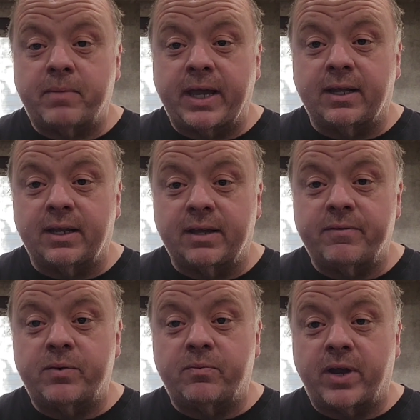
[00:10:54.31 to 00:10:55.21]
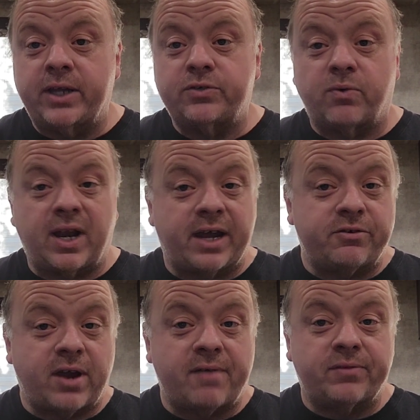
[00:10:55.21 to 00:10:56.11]
to make a living wage while I
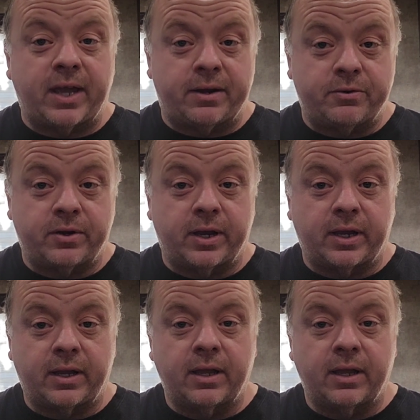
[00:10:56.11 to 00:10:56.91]
drive that truck?